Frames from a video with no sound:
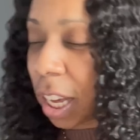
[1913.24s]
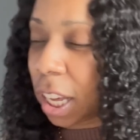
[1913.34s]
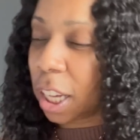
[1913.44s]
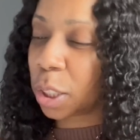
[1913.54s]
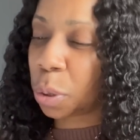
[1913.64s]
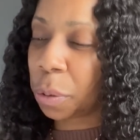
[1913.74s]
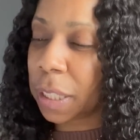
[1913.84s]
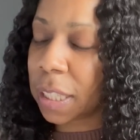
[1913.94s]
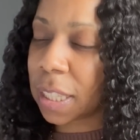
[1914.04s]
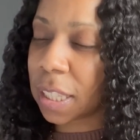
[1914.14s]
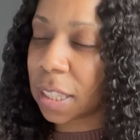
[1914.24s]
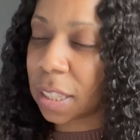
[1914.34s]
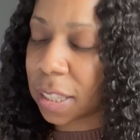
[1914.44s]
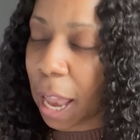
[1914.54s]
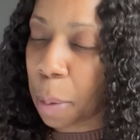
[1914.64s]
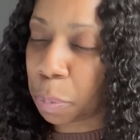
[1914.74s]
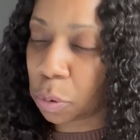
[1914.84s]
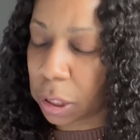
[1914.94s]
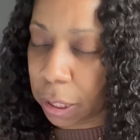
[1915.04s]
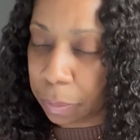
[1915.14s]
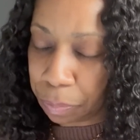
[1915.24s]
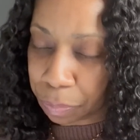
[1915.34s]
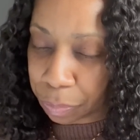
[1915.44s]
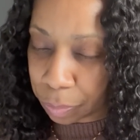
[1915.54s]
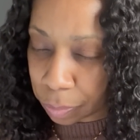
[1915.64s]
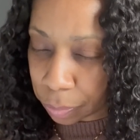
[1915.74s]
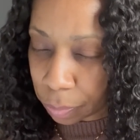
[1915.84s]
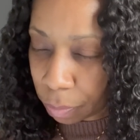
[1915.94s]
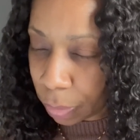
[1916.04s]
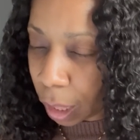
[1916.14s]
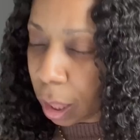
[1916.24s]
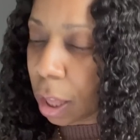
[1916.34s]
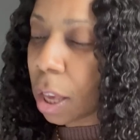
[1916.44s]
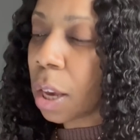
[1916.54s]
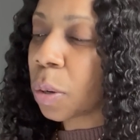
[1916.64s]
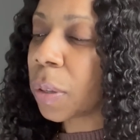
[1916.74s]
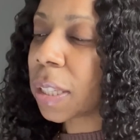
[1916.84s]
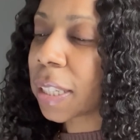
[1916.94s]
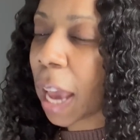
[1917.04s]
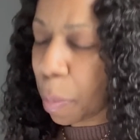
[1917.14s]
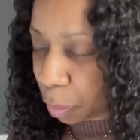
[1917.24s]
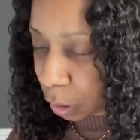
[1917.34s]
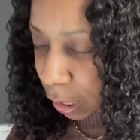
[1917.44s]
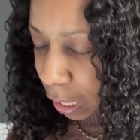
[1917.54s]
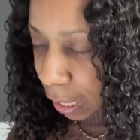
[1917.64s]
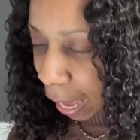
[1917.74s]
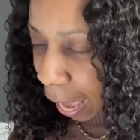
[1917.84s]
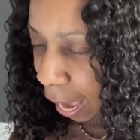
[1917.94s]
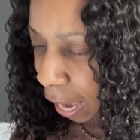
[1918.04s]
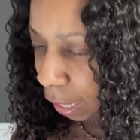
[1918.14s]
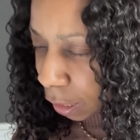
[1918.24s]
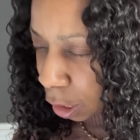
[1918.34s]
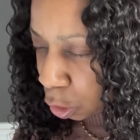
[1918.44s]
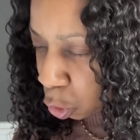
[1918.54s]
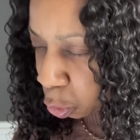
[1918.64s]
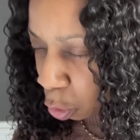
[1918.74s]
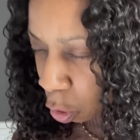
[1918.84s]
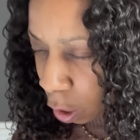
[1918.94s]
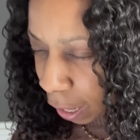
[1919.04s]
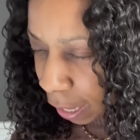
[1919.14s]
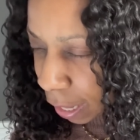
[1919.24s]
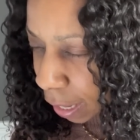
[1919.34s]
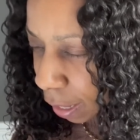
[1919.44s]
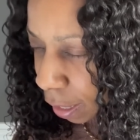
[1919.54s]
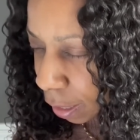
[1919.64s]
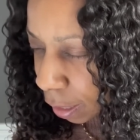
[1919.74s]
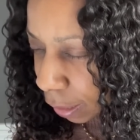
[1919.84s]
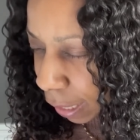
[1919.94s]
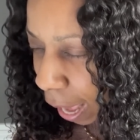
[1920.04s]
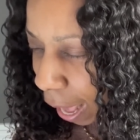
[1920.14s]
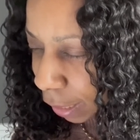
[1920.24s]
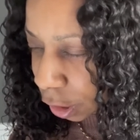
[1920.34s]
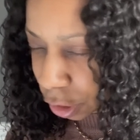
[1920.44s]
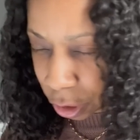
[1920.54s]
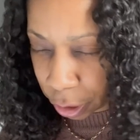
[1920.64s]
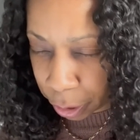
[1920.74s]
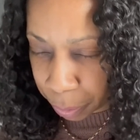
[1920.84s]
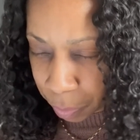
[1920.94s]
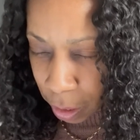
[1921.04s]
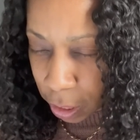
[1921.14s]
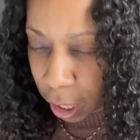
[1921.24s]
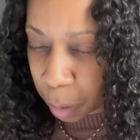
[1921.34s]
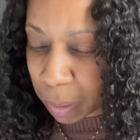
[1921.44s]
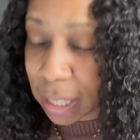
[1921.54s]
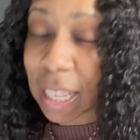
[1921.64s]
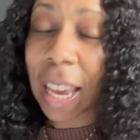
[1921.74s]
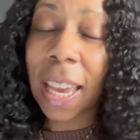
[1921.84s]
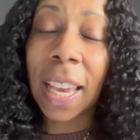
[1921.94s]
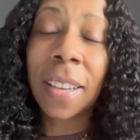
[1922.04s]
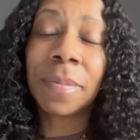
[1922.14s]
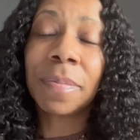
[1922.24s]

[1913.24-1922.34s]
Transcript: uh, Chris Stapleton. Chris Stapleton and Troy Kotsur. They're going to be singing,